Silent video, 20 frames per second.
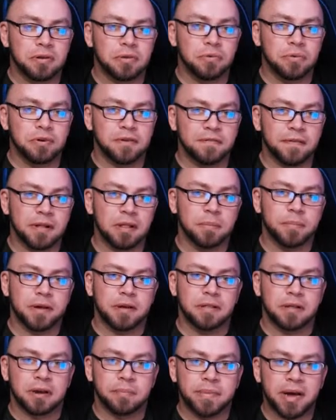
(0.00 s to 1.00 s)
you are developing
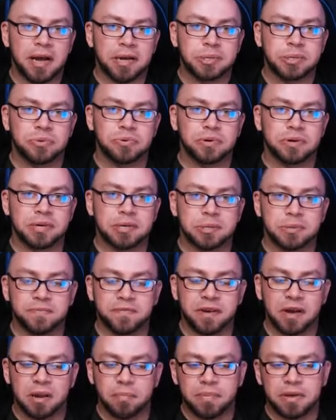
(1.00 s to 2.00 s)
a lot of backstory is you've
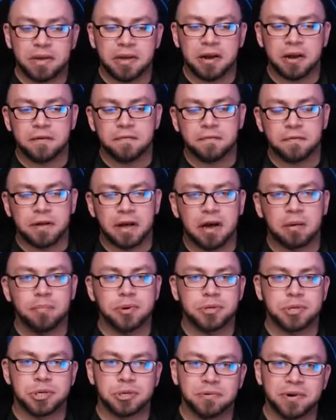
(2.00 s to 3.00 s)
got to careful how
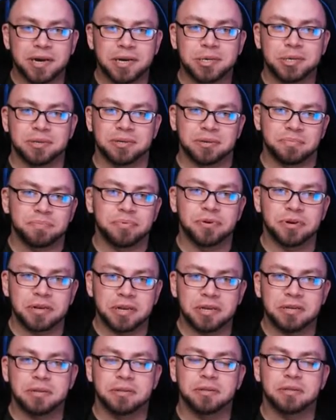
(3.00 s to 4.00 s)
much you actually put
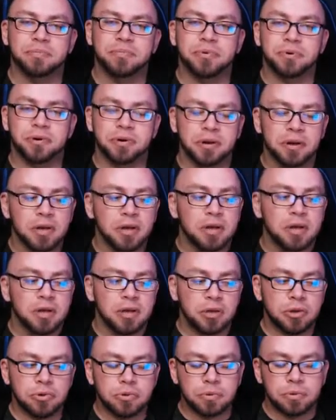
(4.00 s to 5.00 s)
into the book.
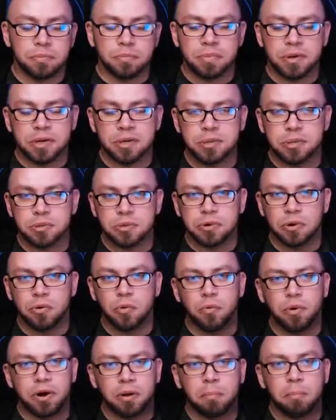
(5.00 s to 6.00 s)
Because you don't
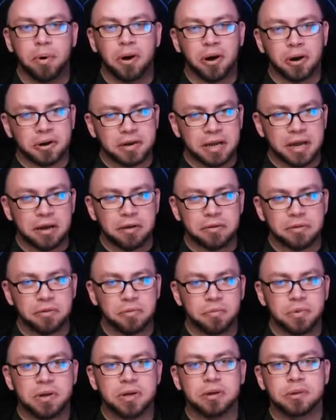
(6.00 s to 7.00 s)
want to bog down the
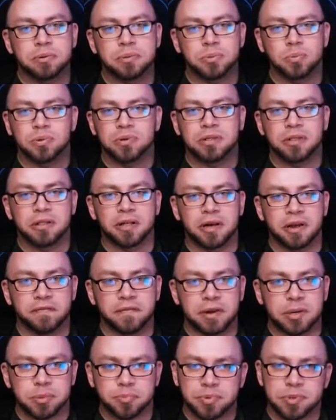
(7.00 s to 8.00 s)
readers with a lot of
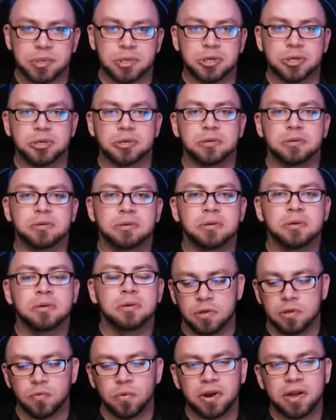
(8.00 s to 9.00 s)
exposition.
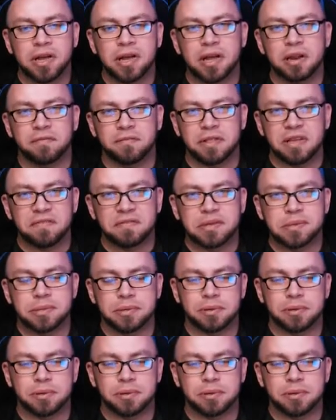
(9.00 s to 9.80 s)
You want to kind of leave these